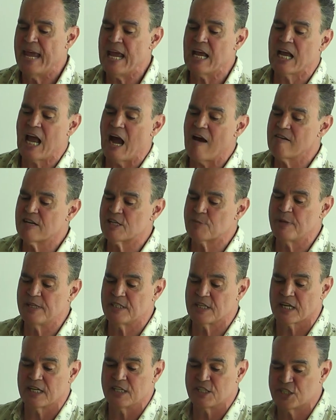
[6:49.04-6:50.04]
He encouraged
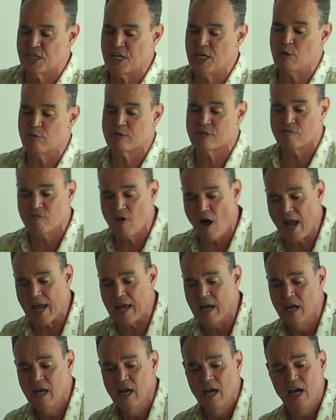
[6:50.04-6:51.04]
me to continue to
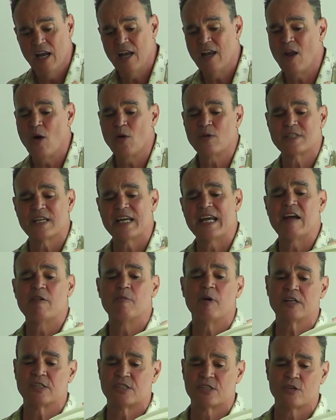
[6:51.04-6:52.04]
write and longed to
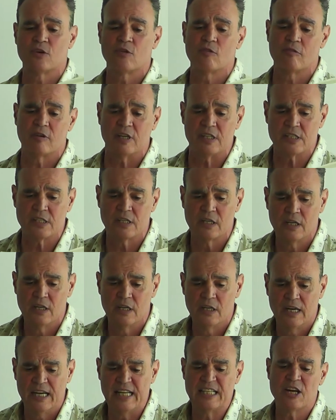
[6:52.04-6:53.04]
hear my stories.
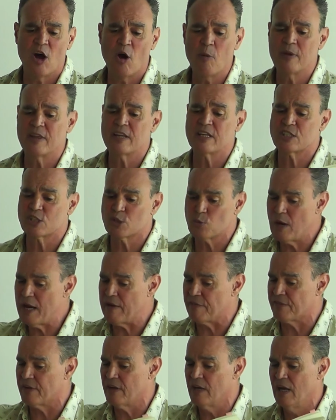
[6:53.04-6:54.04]
He told me that
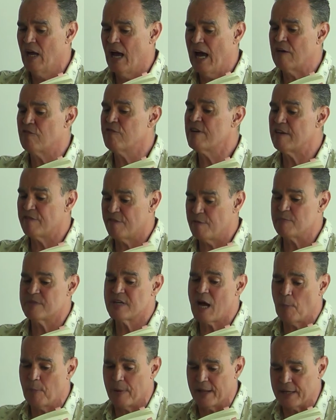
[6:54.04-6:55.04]
Swift had written from
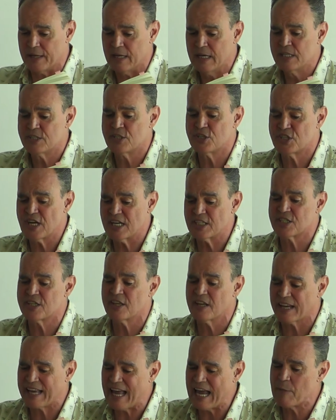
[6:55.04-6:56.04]
Dublin,
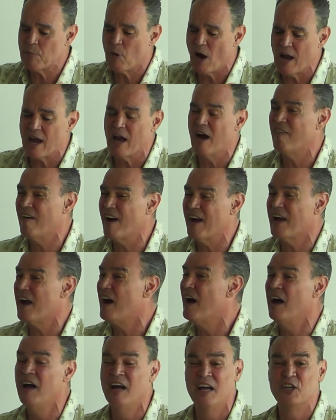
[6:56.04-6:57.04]
suggesting that Gay might write
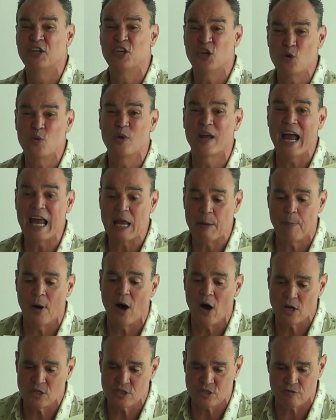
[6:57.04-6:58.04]
a Newgate
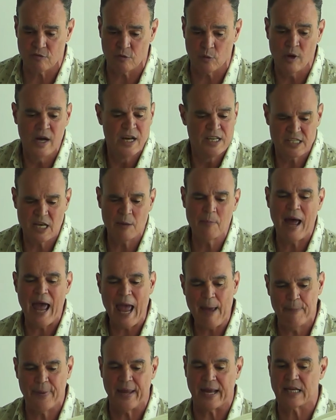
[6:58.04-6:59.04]
pastoral, some
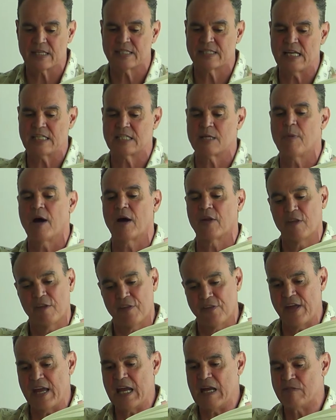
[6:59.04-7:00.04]
epic set among
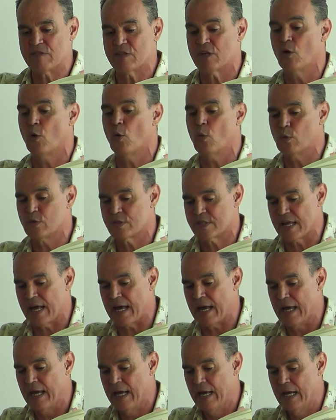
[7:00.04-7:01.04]
the thieves and whores
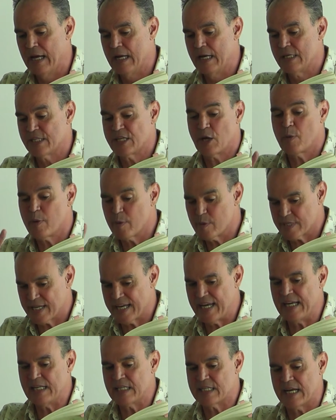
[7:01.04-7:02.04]
there. So he
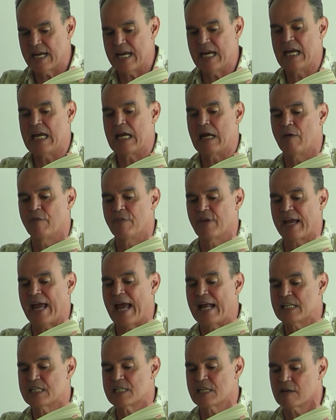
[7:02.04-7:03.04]
was keen to hear of the
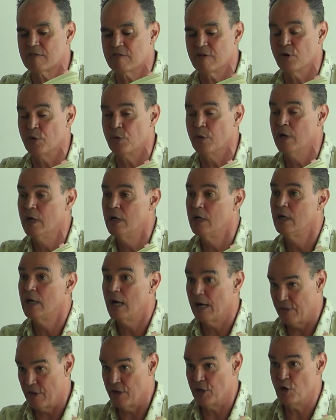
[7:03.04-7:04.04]
Canting Crew
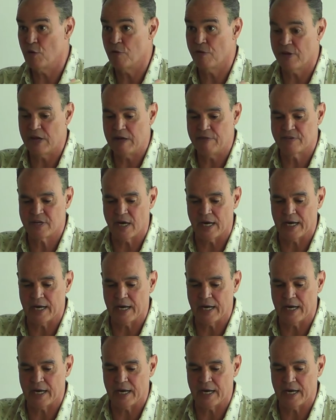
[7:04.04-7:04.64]
and the new thief